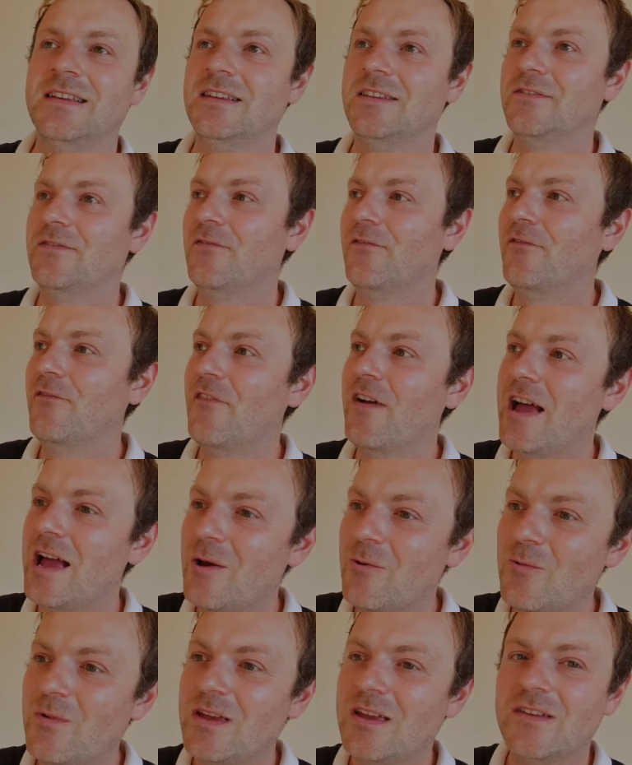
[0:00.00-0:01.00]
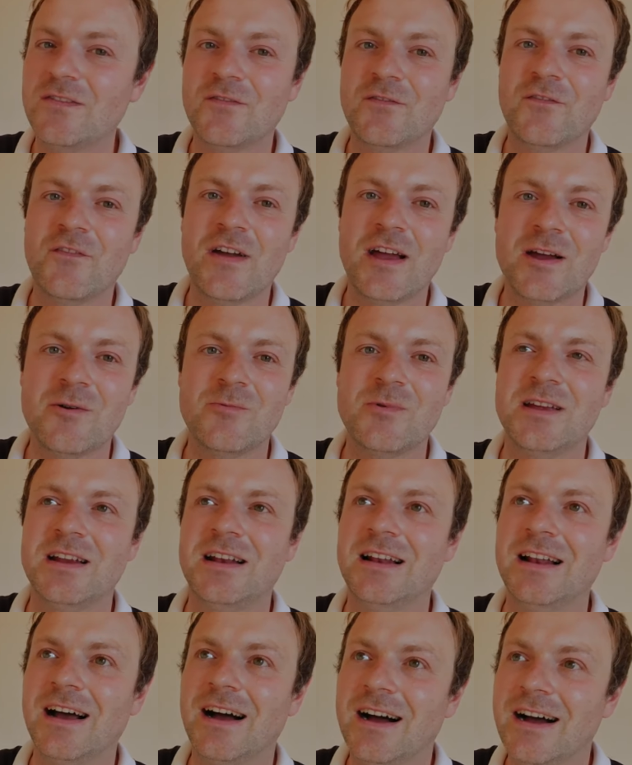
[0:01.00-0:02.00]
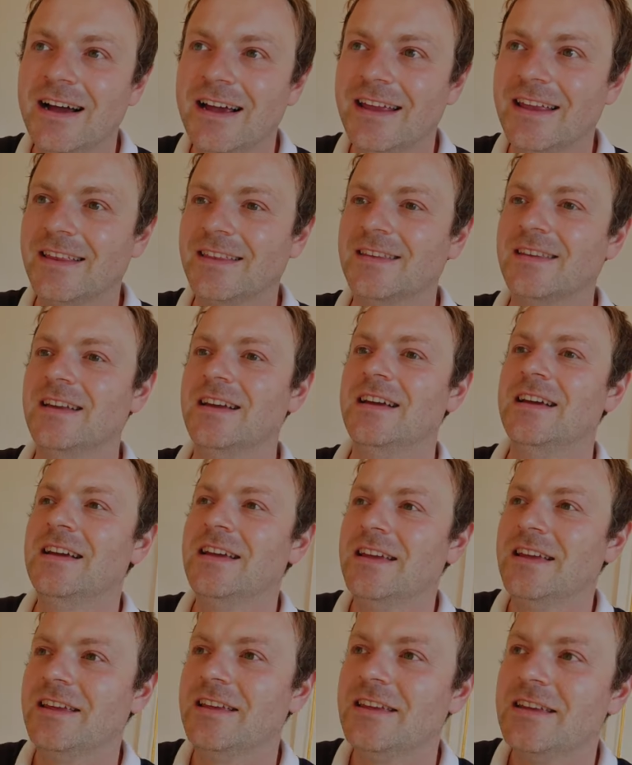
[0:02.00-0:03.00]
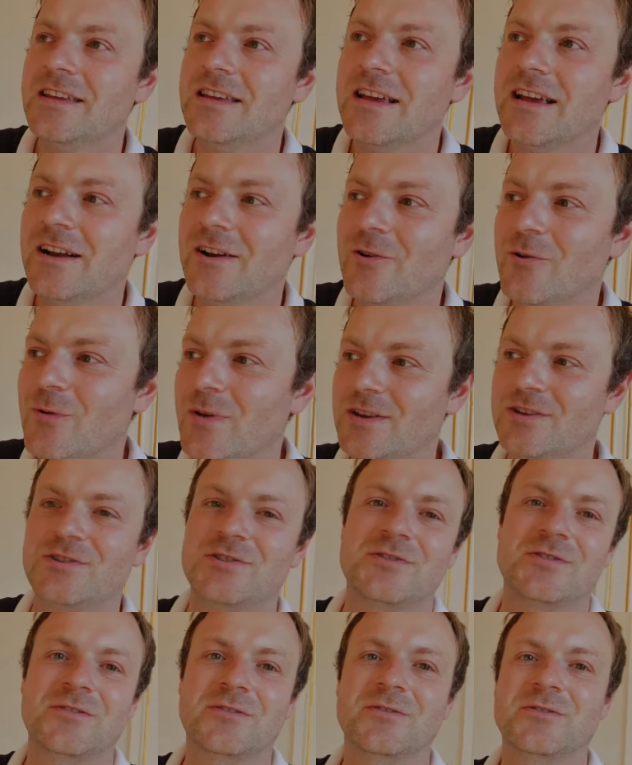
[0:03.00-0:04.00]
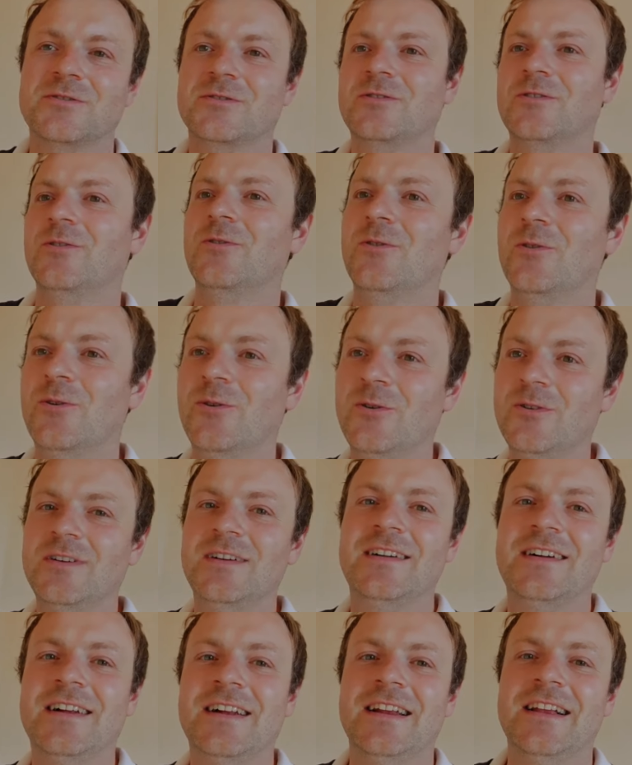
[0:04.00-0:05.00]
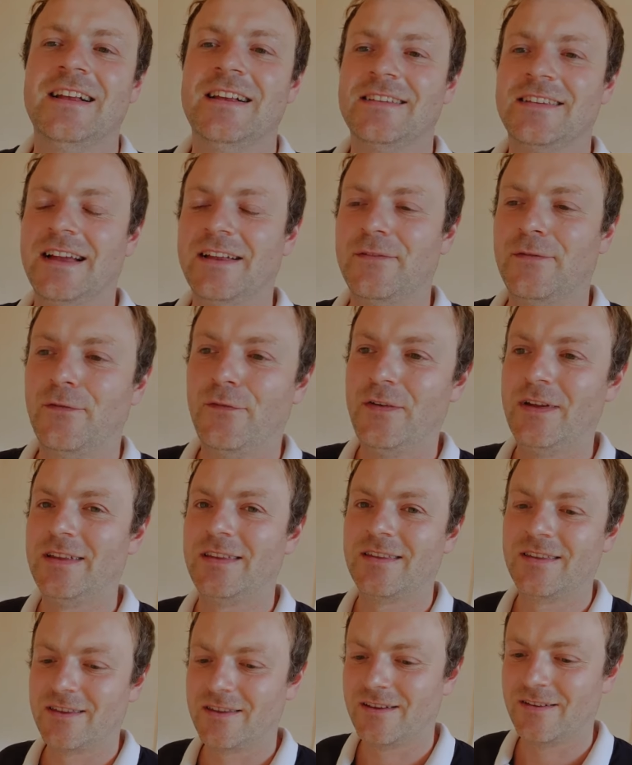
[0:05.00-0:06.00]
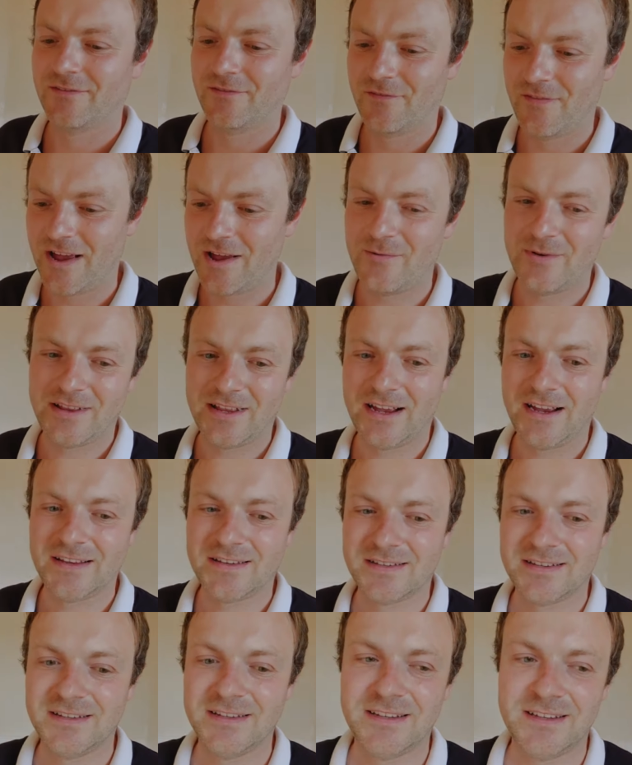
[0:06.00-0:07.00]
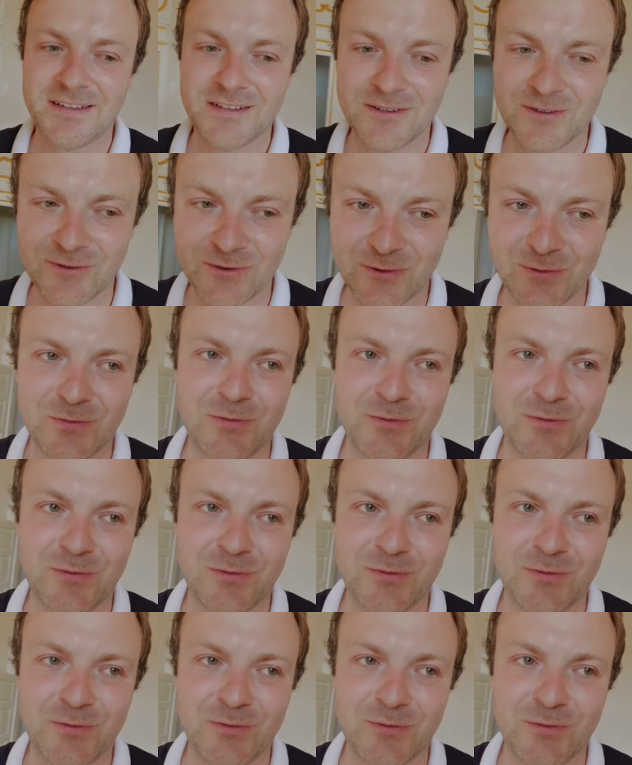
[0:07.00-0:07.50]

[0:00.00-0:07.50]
It's very, very light yellowish color that fits very nicely the